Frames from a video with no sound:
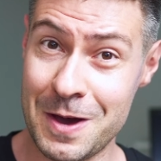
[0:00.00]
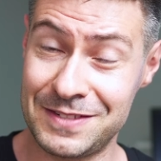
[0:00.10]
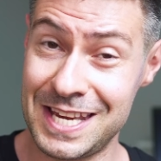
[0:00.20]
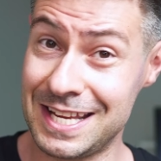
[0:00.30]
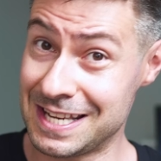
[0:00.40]

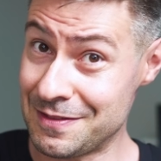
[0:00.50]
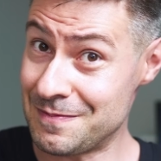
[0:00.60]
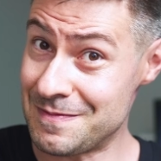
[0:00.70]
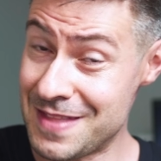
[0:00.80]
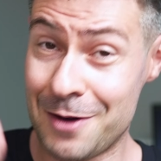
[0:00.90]
F6,
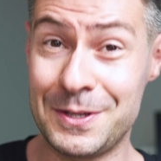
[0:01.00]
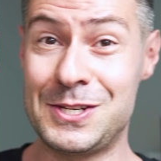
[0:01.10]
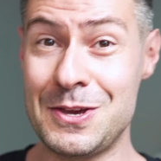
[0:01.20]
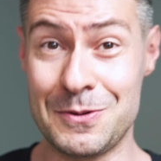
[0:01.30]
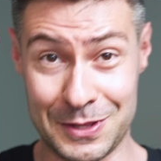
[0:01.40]
and now
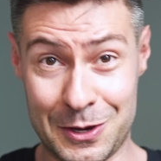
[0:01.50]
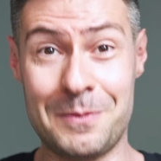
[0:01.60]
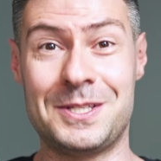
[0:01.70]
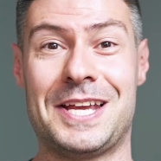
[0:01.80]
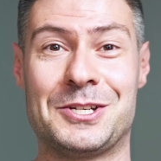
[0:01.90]
it's you in the
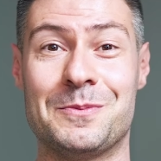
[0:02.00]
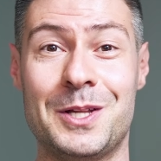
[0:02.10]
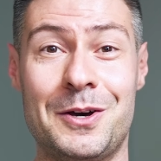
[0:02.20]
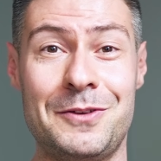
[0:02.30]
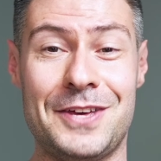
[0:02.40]
comment section
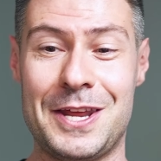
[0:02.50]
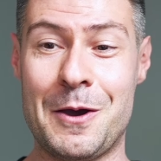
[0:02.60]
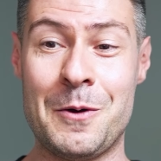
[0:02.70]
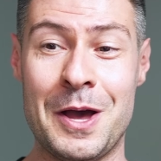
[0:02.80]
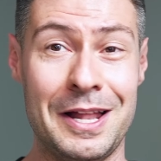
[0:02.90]
below the
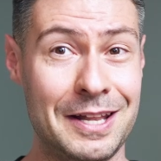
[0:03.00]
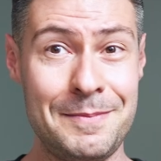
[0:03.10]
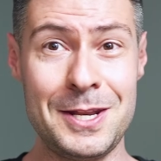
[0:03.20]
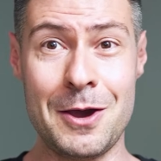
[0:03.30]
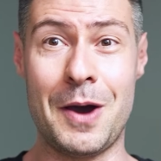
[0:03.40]
video.
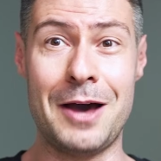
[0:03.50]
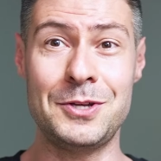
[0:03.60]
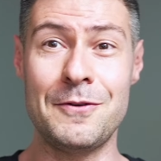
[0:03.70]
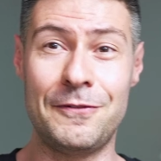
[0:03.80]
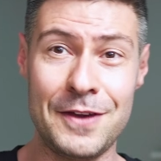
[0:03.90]
Let me know, how
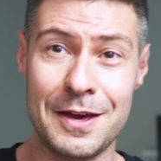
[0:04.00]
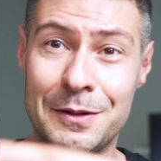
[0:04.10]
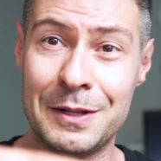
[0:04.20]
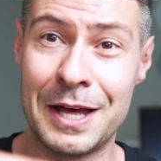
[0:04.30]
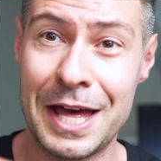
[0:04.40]
do you
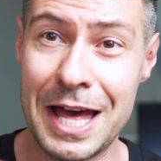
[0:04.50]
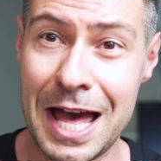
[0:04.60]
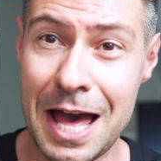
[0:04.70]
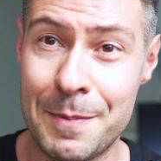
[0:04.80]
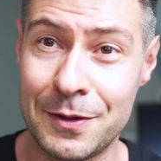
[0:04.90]
feel
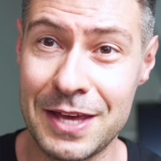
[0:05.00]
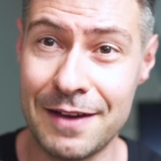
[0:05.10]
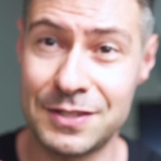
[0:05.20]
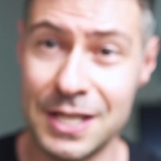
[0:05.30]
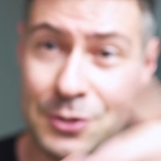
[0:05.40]
about the
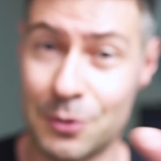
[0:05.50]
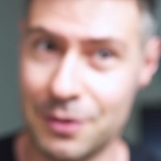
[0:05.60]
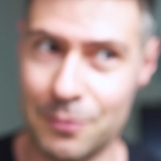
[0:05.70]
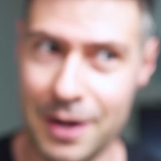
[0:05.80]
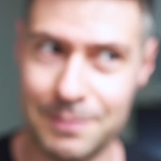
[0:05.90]
F6
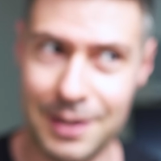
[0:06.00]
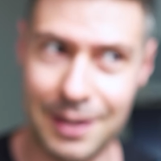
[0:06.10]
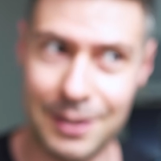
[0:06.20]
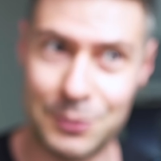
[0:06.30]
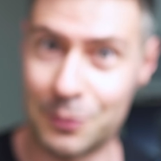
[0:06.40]
or the
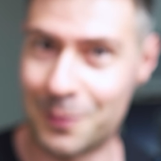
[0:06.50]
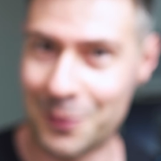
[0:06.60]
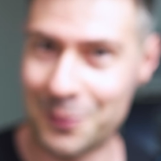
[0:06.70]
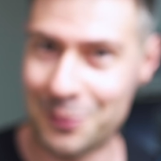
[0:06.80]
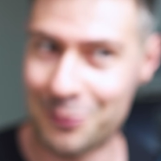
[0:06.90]
Redmi
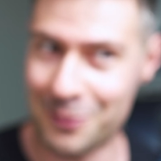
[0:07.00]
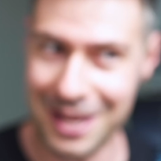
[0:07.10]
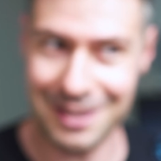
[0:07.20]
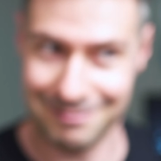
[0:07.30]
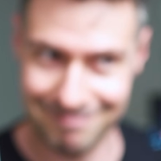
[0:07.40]
Turbo
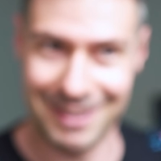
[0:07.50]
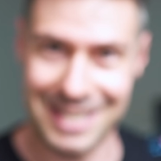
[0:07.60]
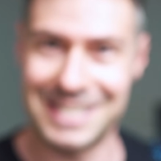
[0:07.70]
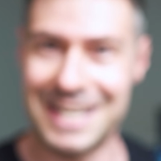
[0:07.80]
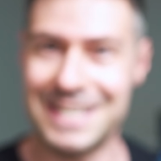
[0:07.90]
3
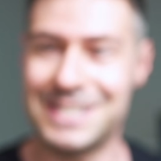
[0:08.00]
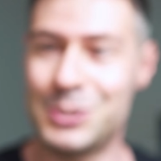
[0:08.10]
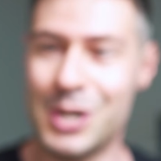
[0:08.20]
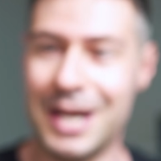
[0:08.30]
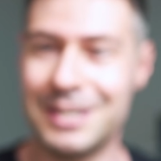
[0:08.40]
as it is
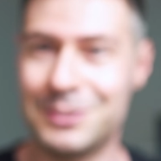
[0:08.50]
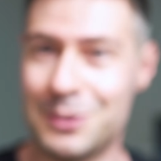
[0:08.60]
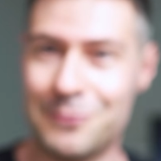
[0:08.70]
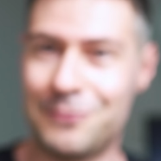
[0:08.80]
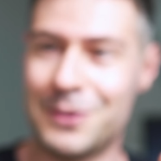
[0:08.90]
in China? Do
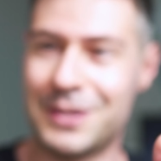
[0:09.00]
you feel